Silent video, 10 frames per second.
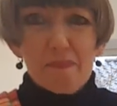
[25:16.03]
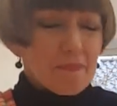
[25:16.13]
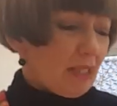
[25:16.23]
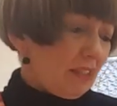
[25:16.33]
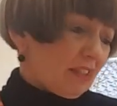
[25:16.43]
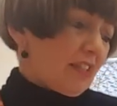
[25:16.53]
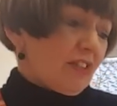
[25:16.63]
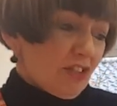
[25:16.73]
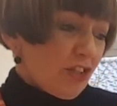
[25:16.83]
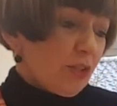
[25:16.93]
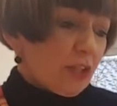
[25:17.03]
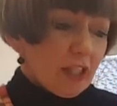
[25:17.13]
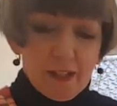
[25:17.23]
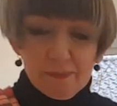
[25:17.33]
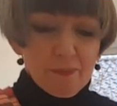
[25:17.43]
milk,
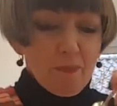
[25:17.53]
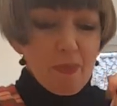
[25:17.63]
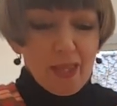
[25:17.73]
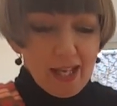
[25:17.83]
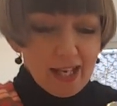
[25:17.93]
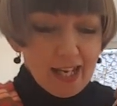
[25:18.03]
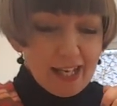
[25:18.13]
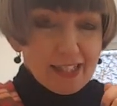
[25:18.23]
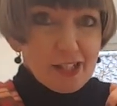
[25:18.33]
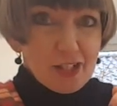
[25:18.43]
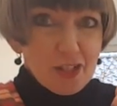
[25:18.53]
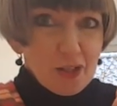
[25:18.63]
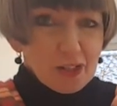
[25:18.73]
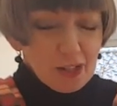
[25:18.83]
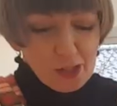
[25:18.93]
sugar, and then the
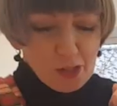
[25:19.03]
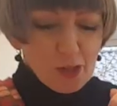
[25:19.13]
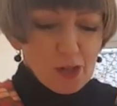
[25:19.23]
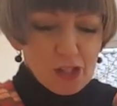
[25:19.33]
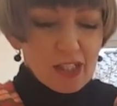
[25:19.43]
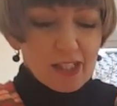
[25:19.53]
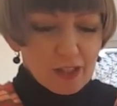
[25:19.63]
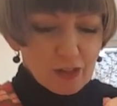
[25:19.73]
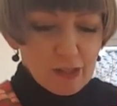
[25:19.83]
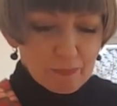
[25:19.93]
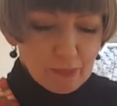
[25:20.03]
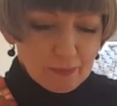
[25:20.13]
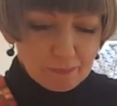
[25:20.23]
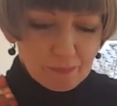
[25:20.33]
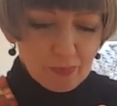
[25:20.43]
chocolate sauce and the cream.
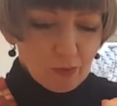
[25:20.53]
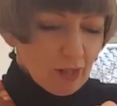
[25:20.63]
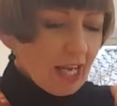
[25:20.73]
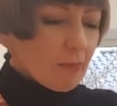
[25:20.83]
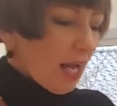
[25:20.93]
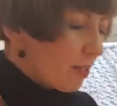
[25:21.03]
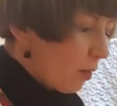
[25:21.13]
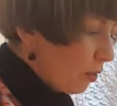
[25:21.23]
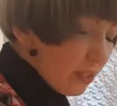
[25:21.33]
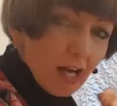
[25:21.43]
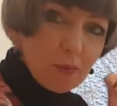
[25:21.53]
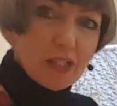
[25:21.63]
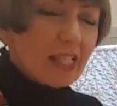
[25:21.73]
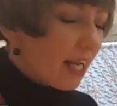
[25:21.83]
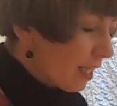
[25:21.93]
But anyway, I won't eat